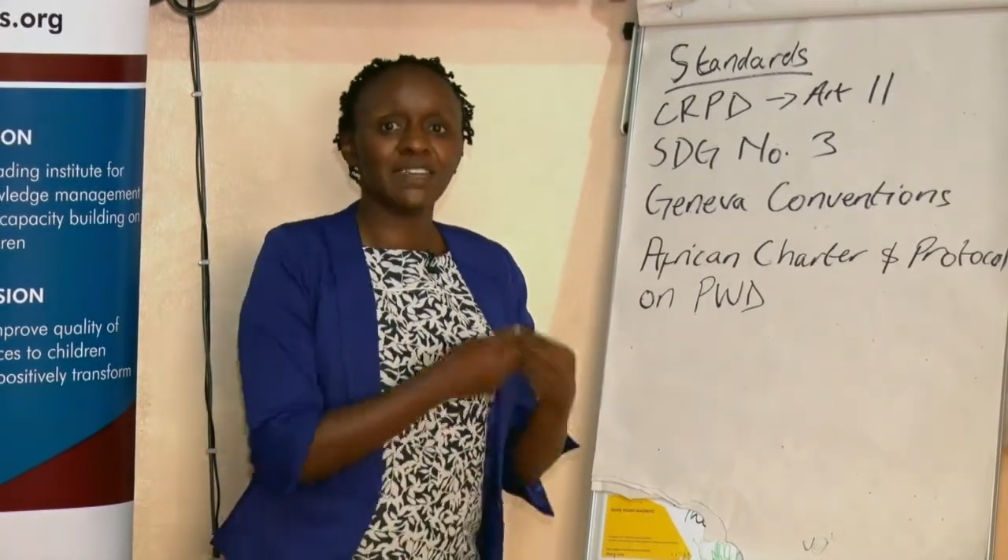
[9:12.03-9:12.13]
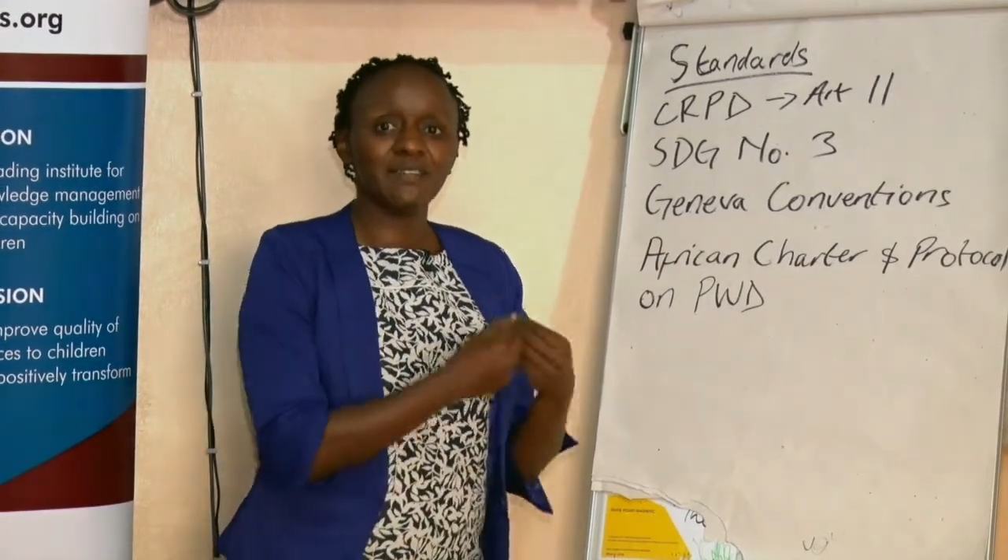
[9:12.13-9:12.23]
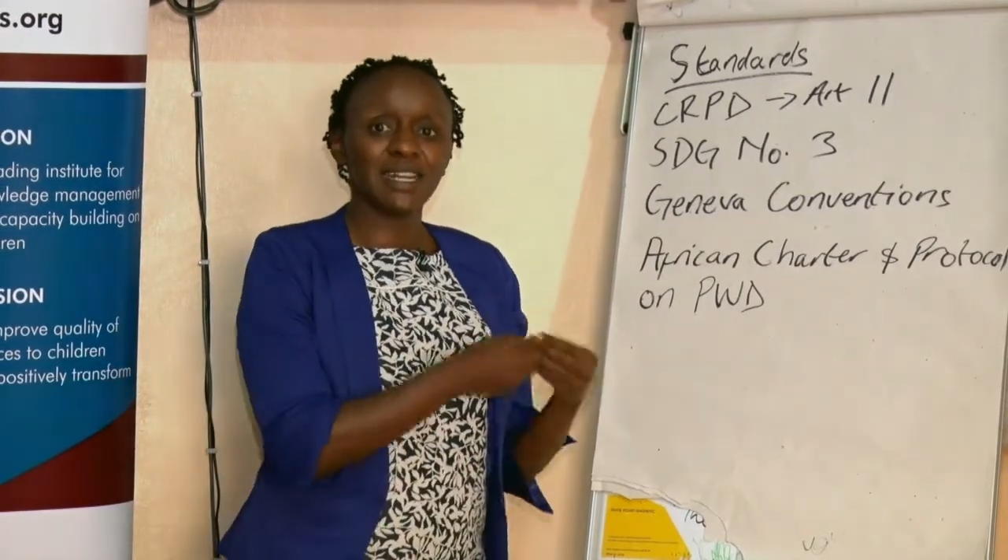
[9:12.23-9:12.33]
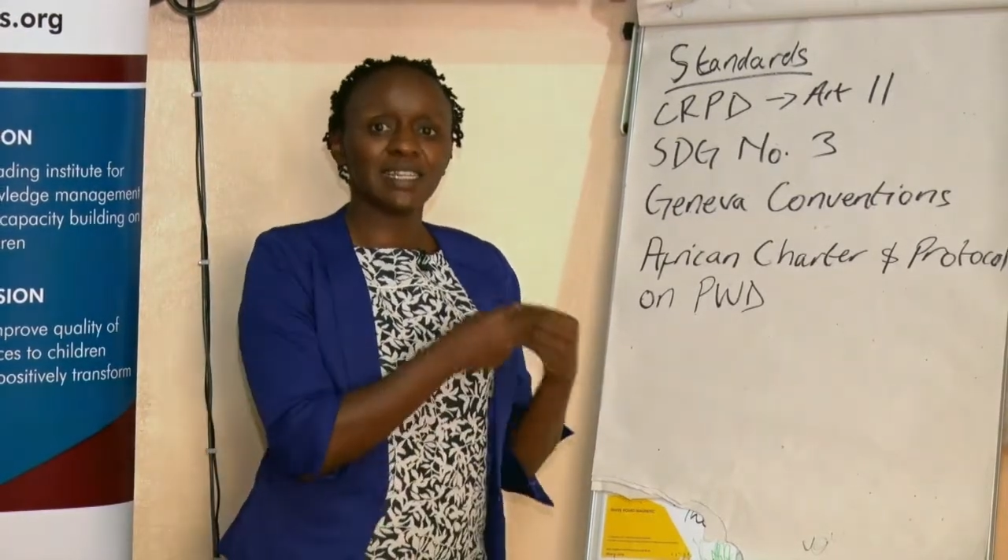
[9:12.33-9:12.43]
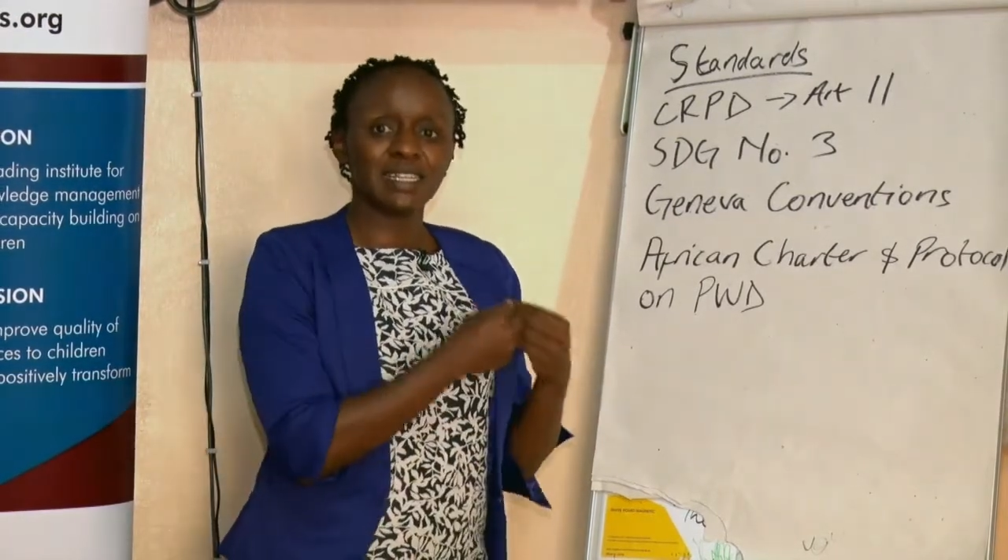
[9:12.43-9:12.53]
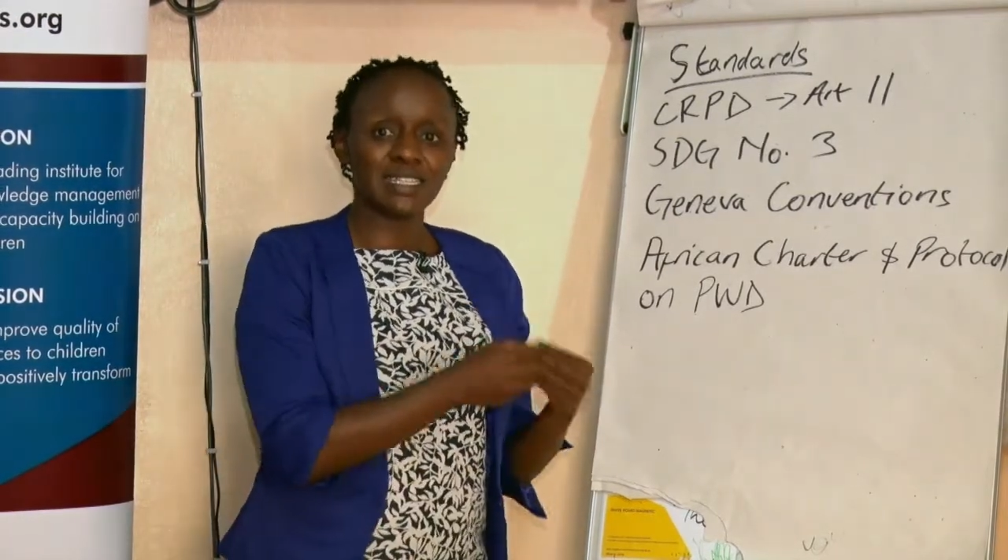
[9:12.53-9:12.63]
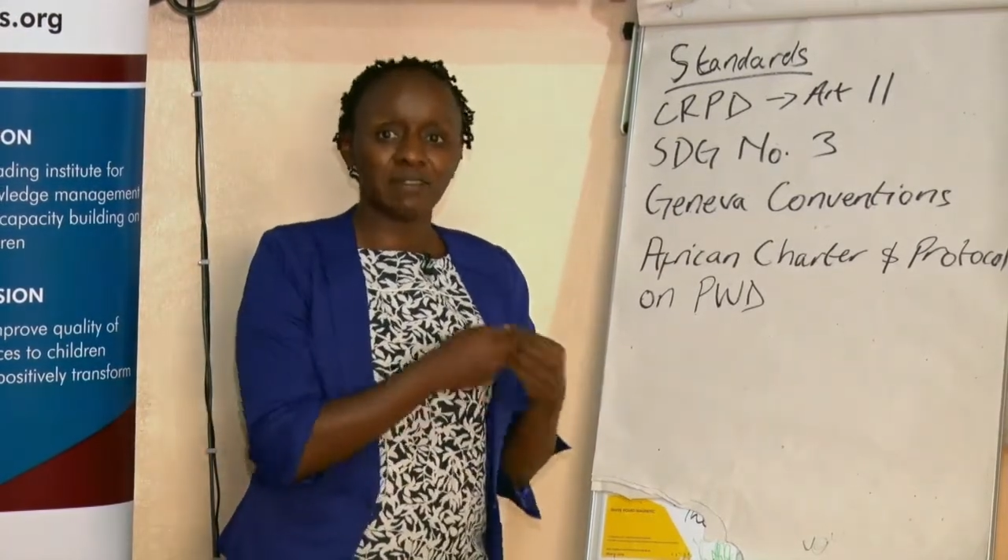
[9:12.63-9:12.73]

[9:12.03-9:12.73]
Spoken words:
even in this